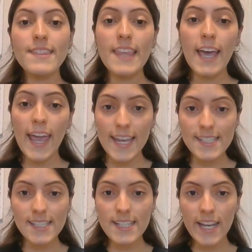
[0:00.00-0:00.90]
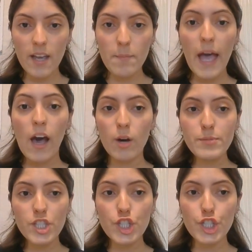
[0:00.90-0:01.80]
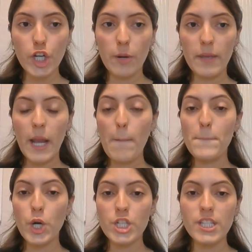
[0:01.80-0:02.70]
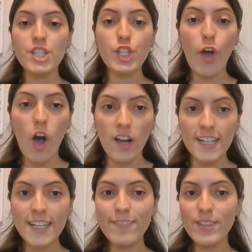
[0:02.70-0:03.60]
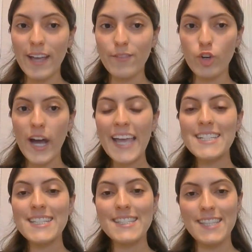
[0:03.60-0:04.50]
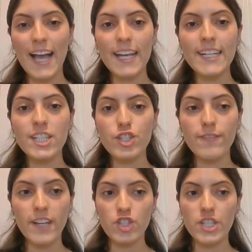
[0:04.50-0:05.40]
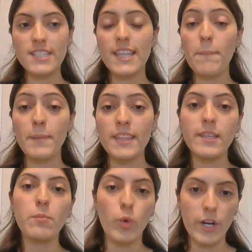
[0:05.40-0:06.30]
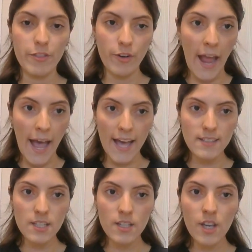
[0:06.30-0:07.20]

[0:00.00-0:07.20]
The ACDM helps us determine a person's cognitive level and design interventions that meet them where they're at.